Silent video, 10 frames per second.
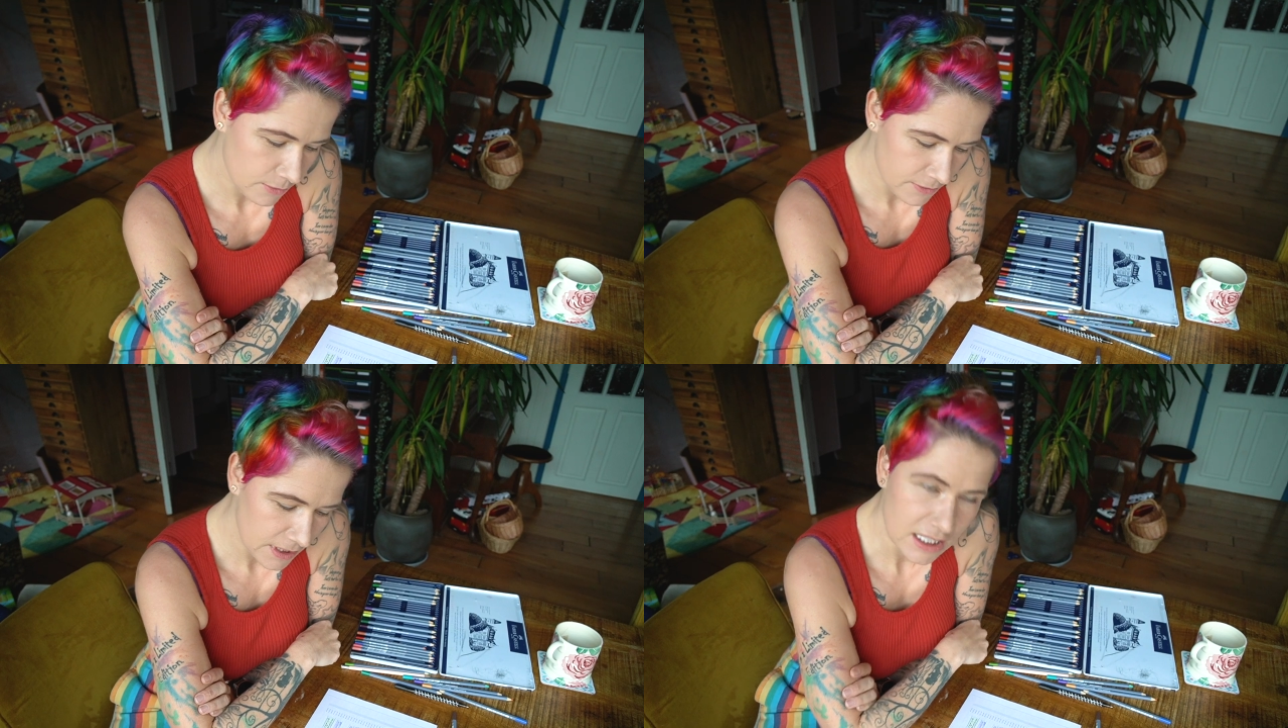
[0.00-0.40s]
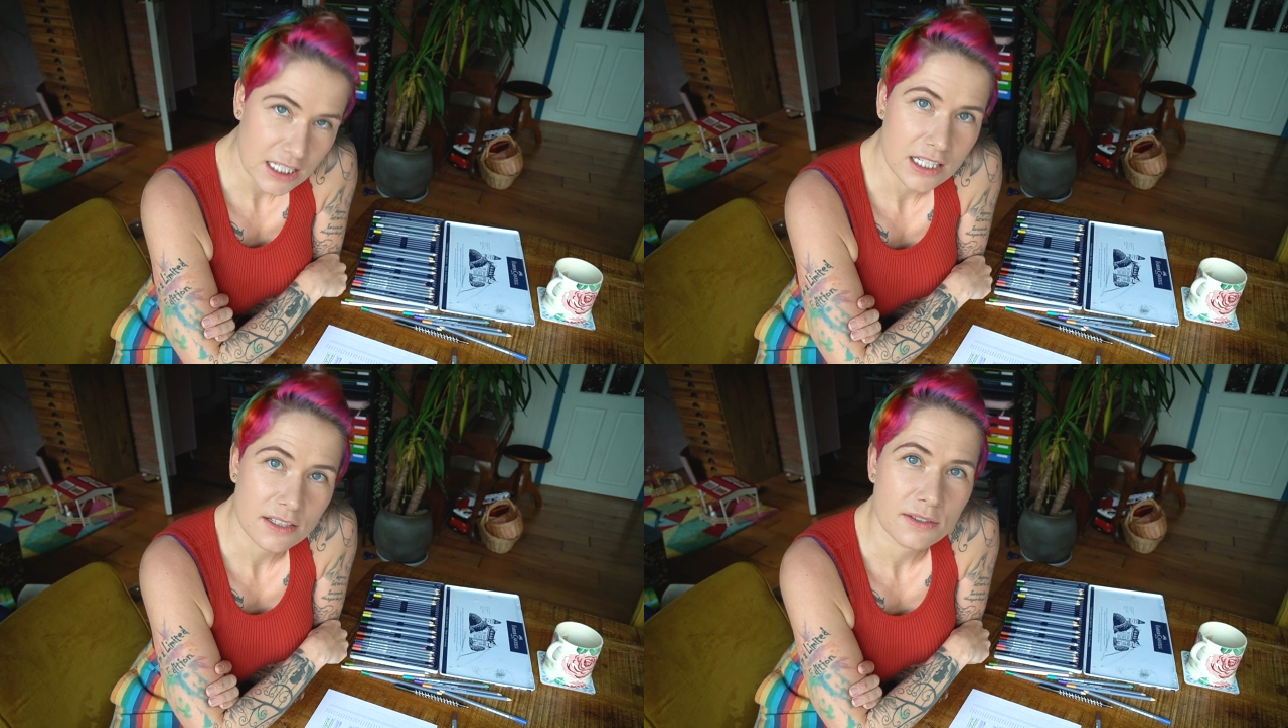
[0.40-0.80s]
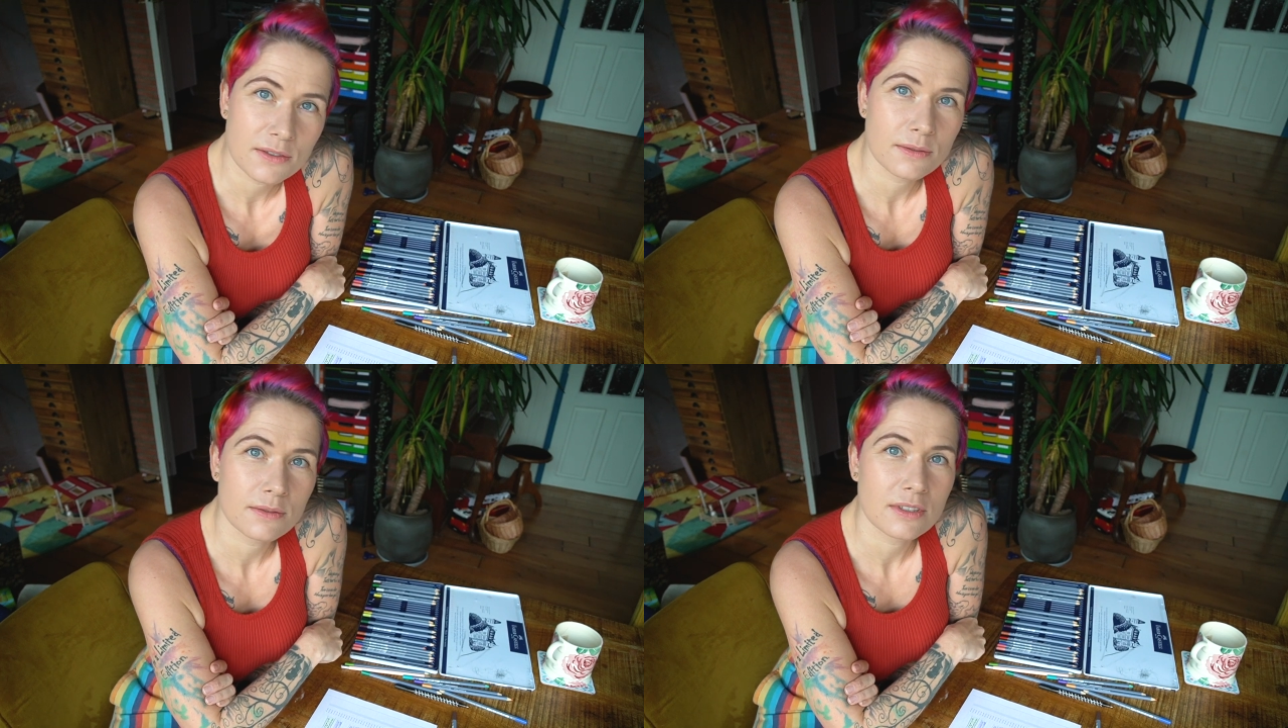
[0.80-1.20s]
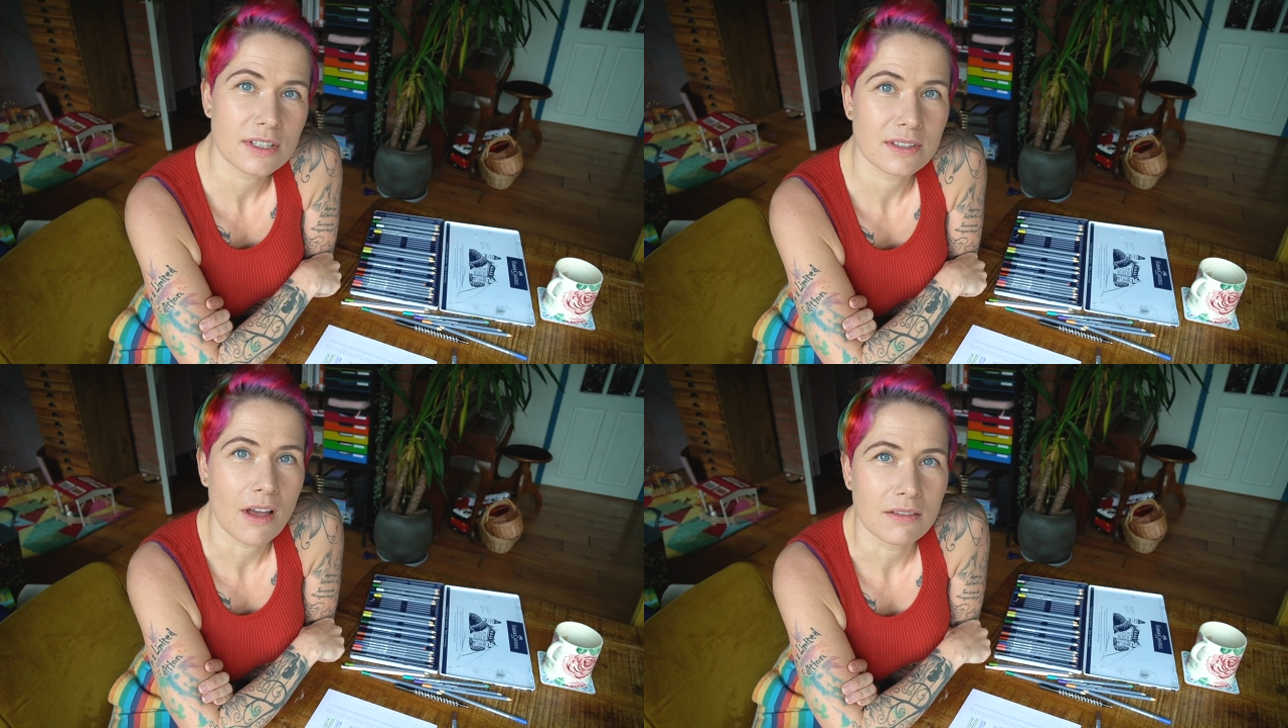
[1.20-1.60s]
of it into the
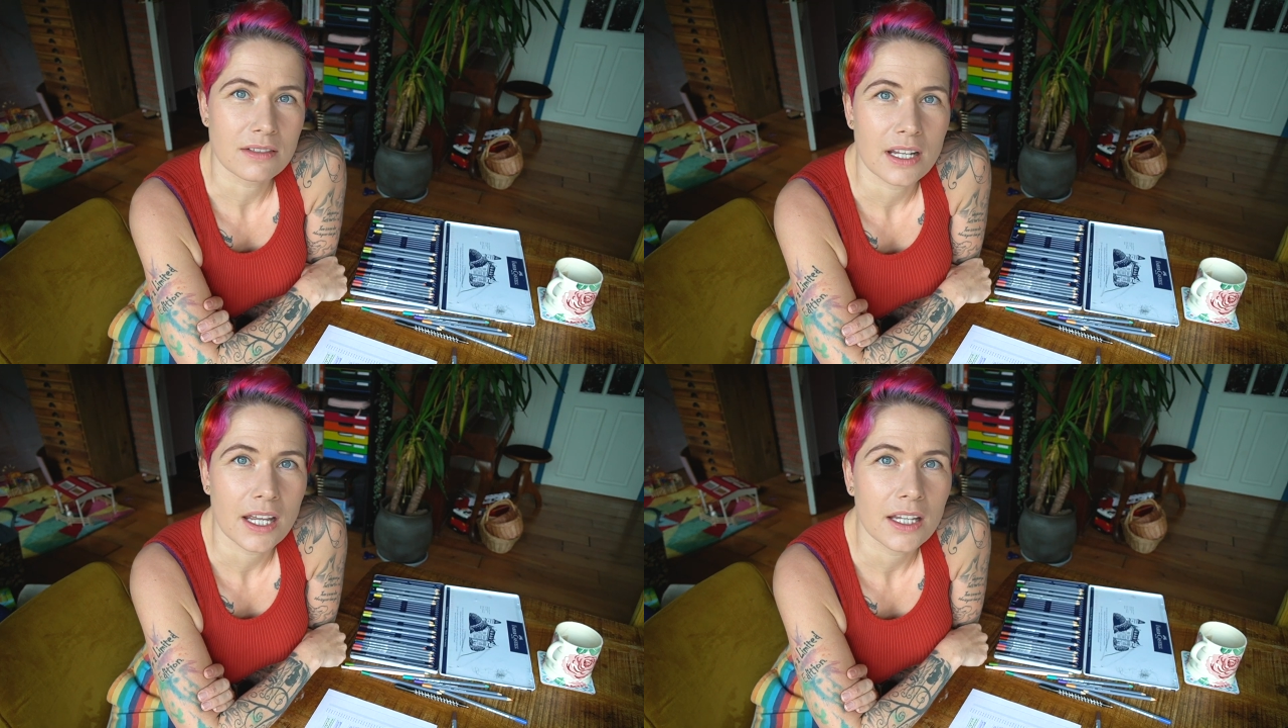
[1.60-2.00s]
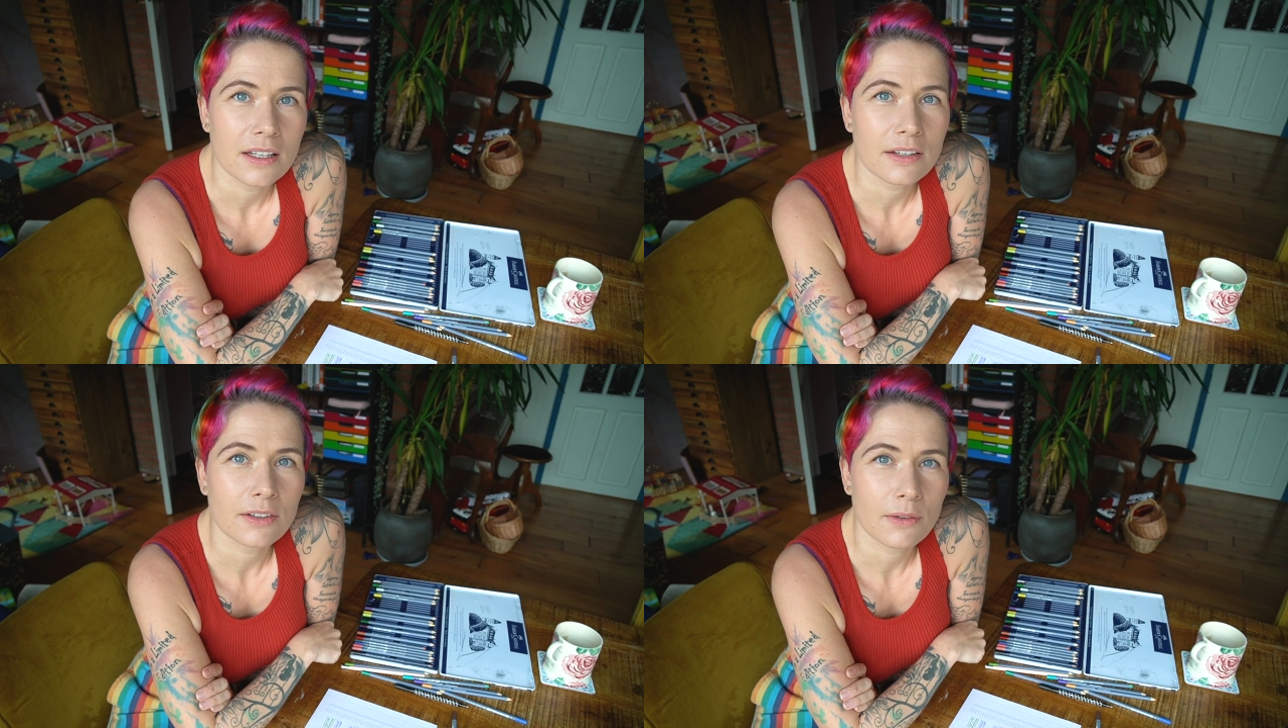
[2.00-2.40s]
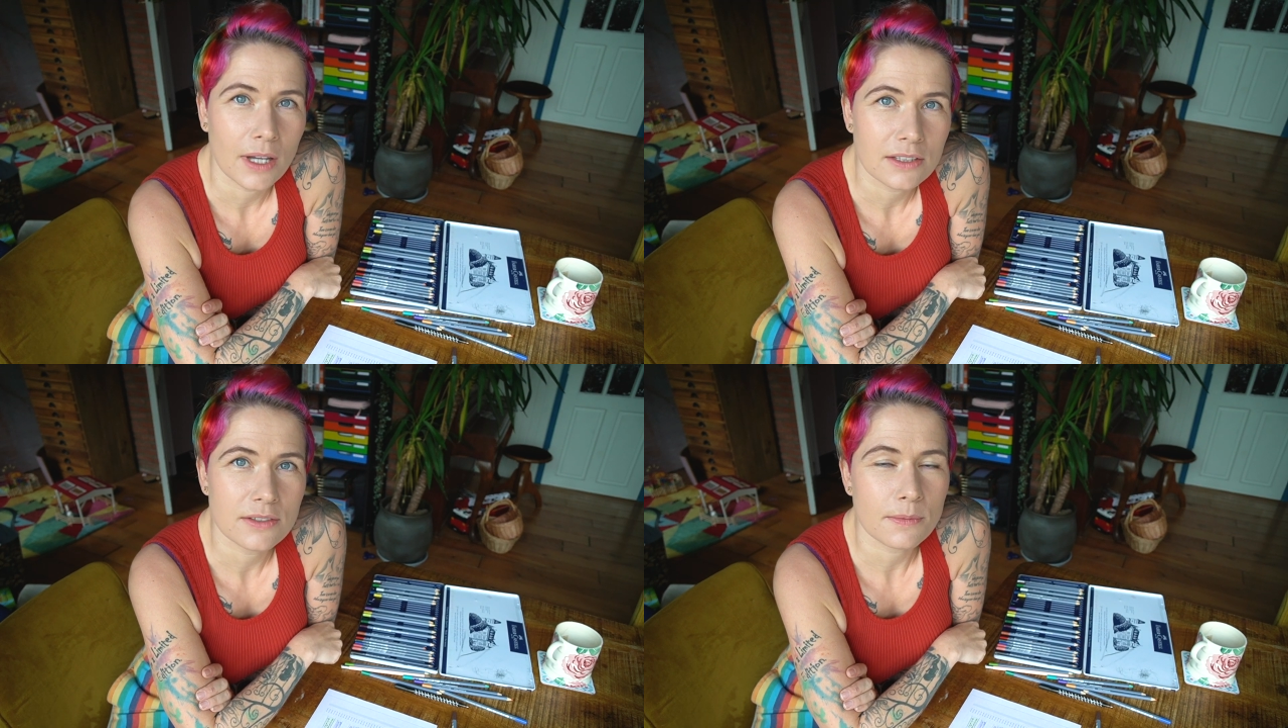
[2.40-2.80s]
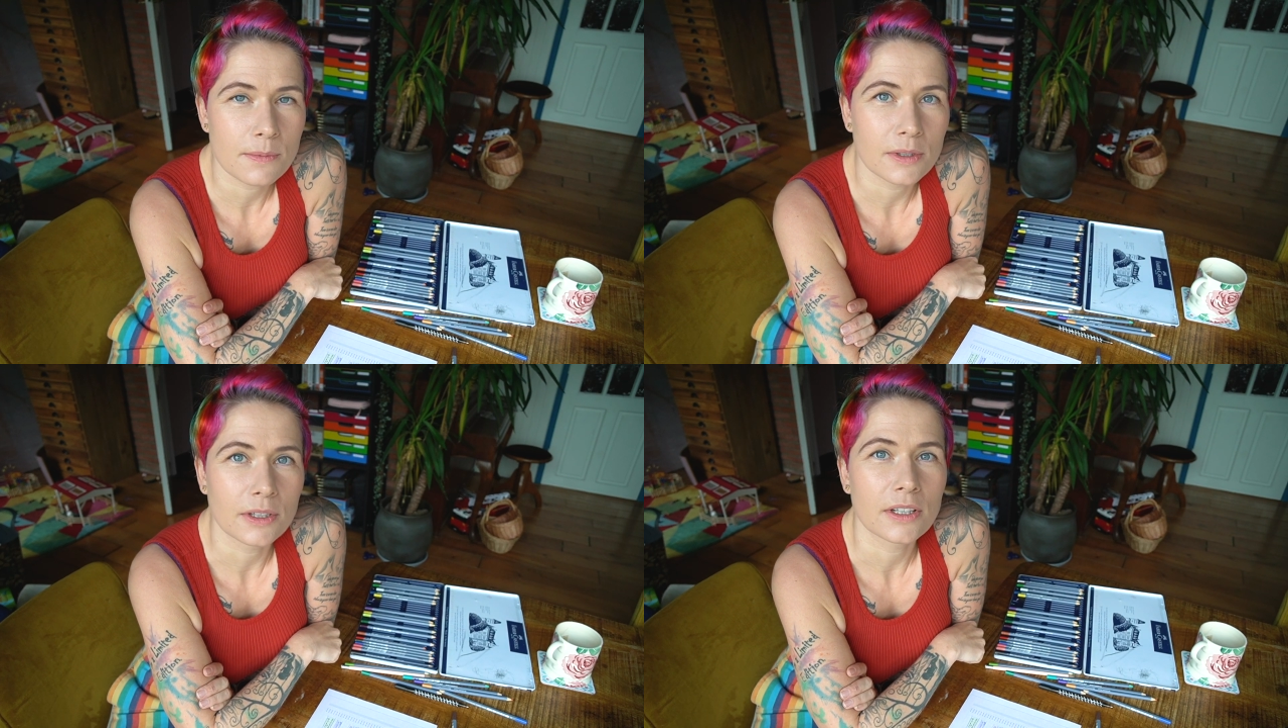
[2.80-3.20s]
Sunday, so I do
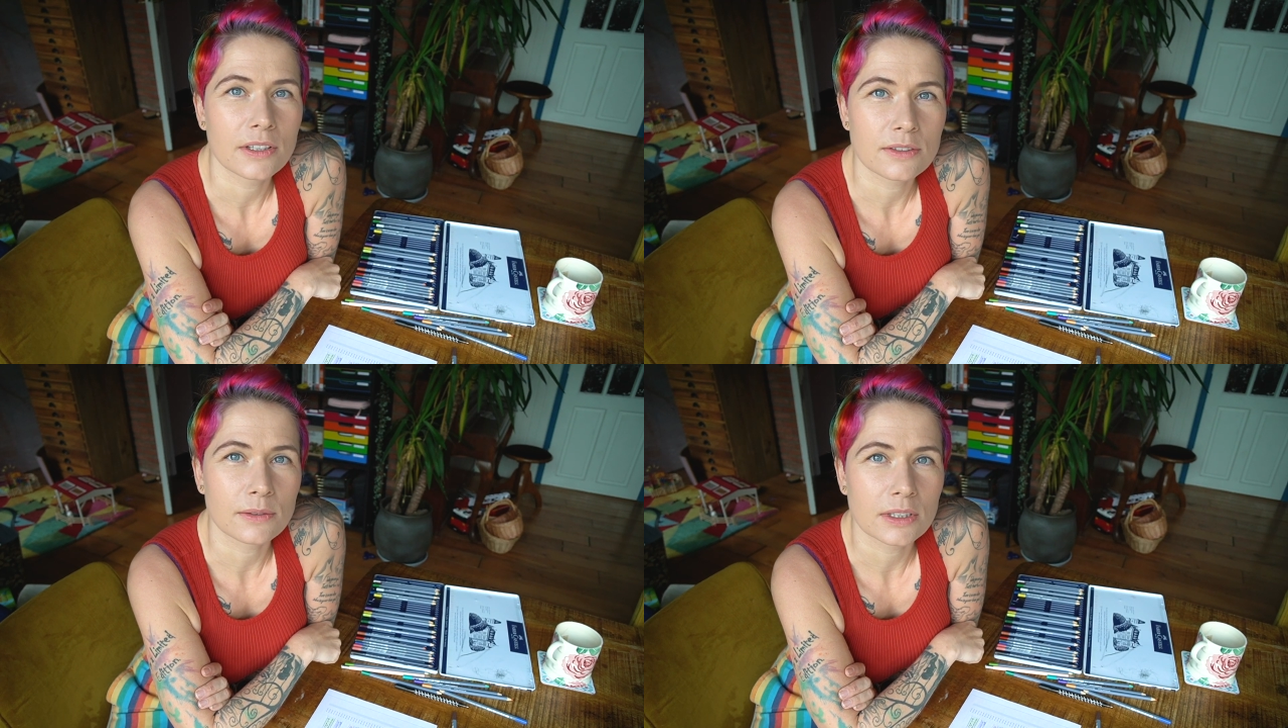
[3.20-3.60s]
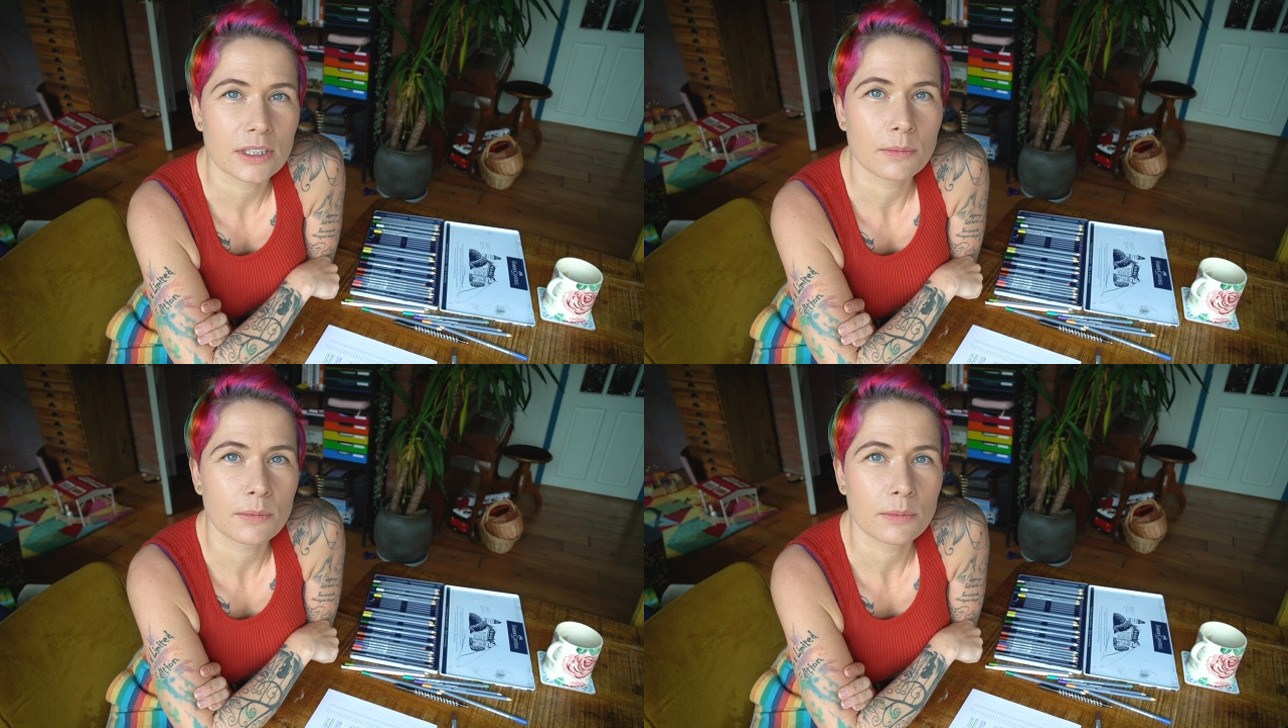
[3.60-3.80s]
work during the